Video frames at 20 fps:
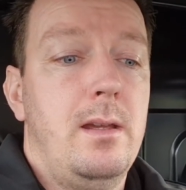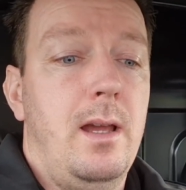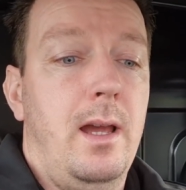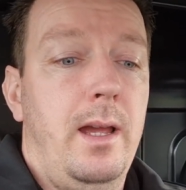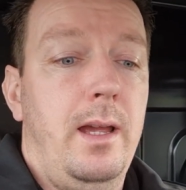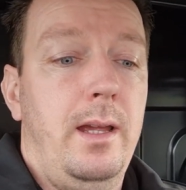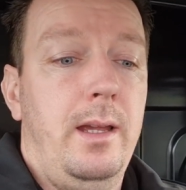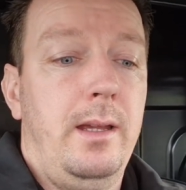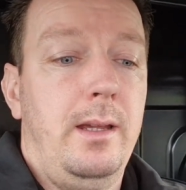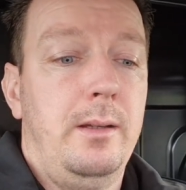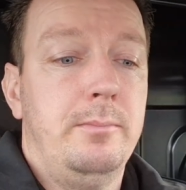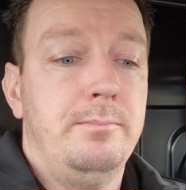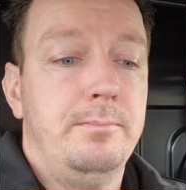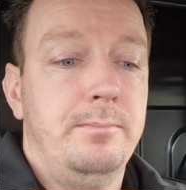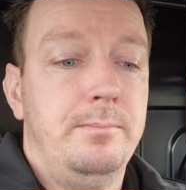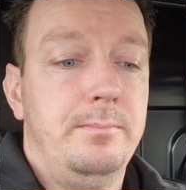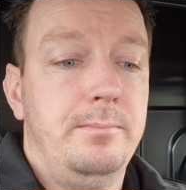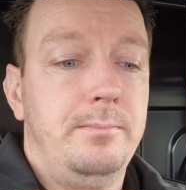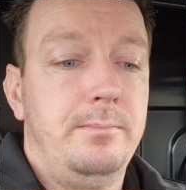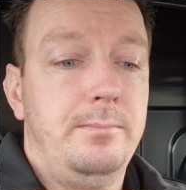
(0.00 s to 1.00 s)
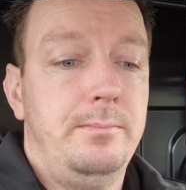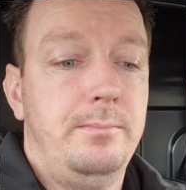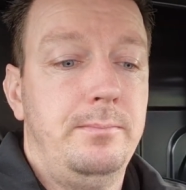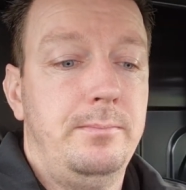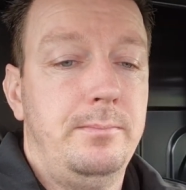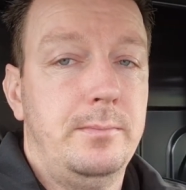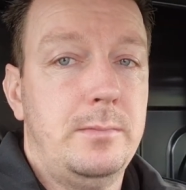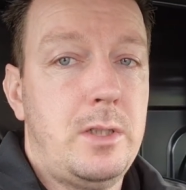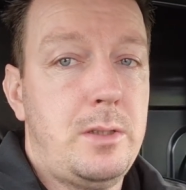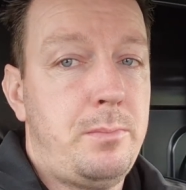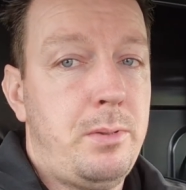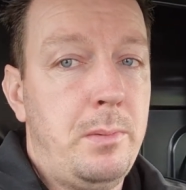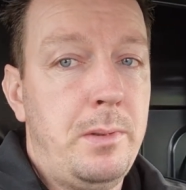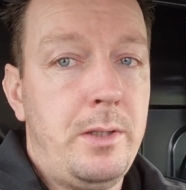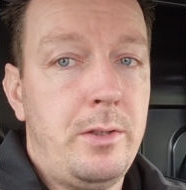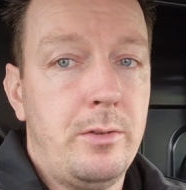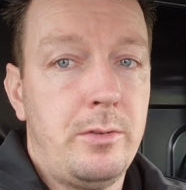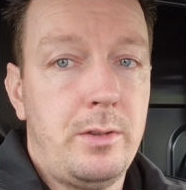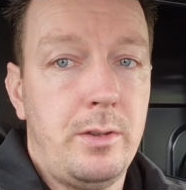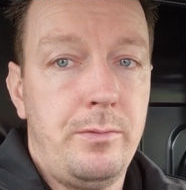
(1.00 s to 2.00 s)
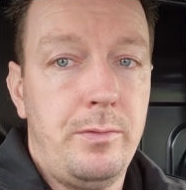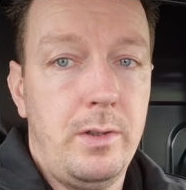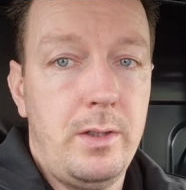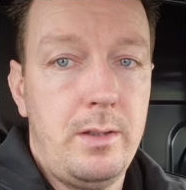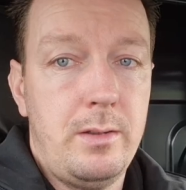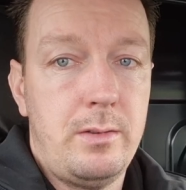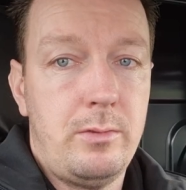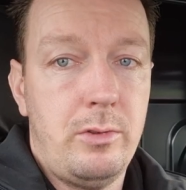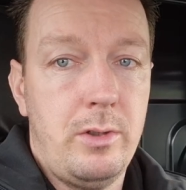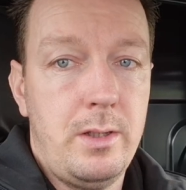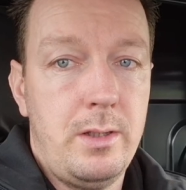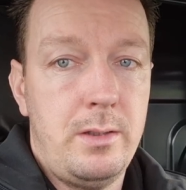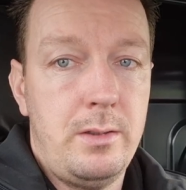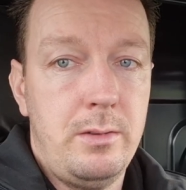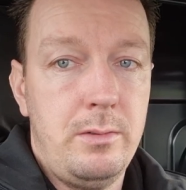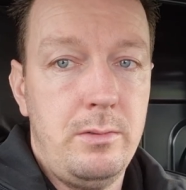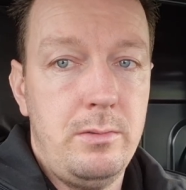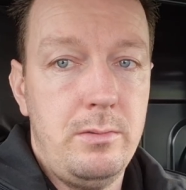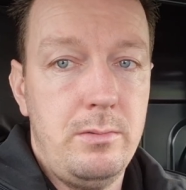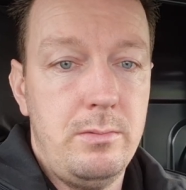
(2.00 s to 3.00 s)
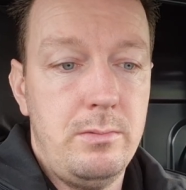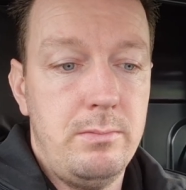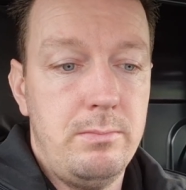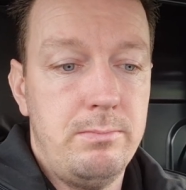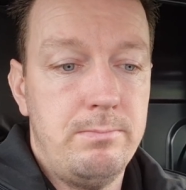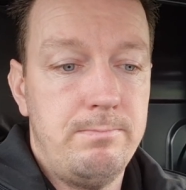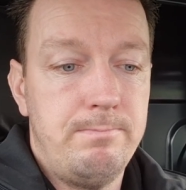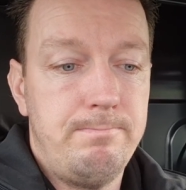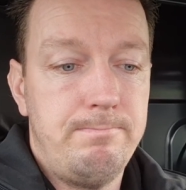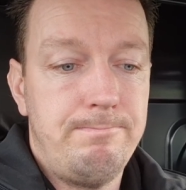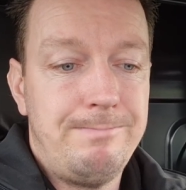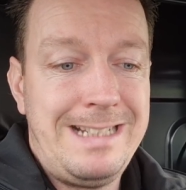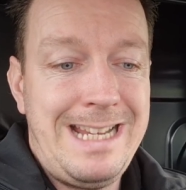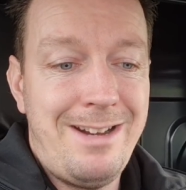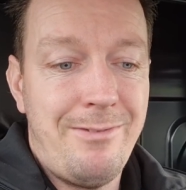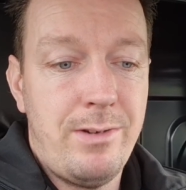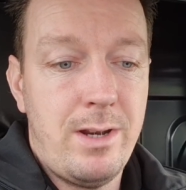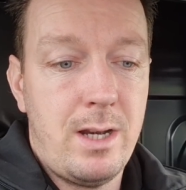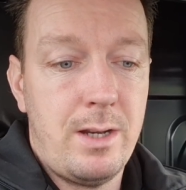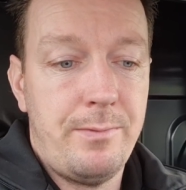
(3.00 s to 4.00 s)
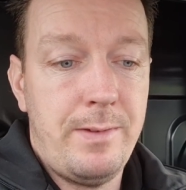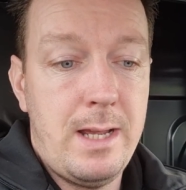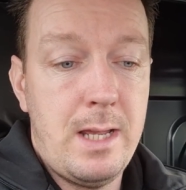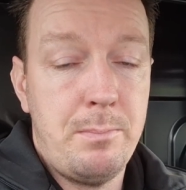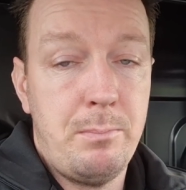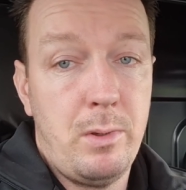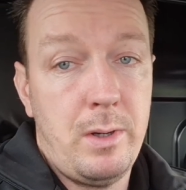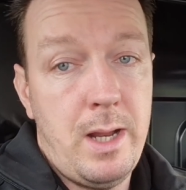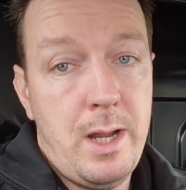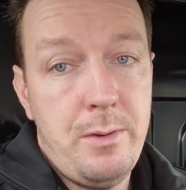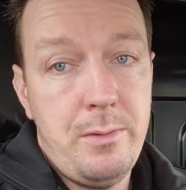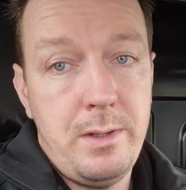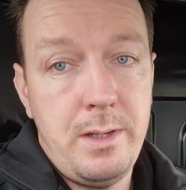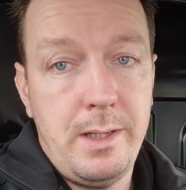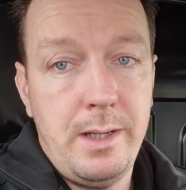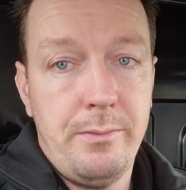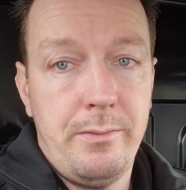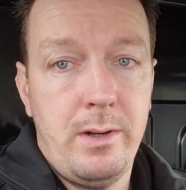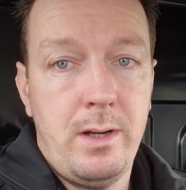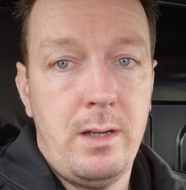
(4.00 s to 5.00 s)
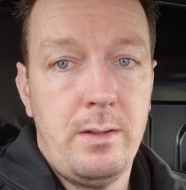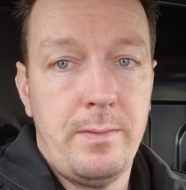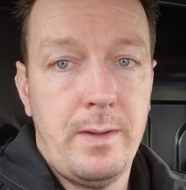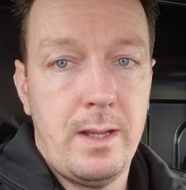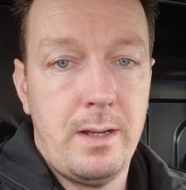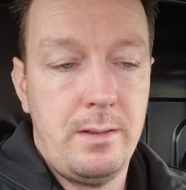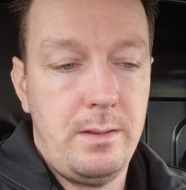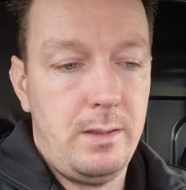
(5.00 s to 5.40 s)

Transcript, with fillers: Um, I'd probably just advise trying to get rid of the van. But how do you get rid of the van?